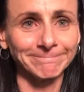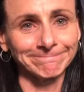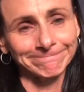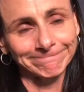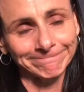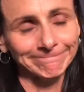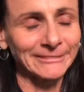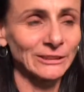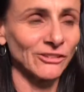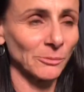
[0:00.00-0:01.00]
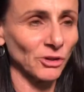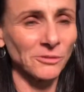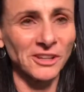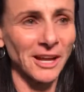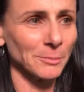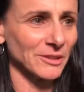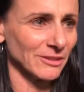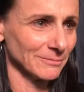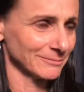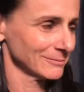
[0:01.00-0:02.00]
and sometimes that happens.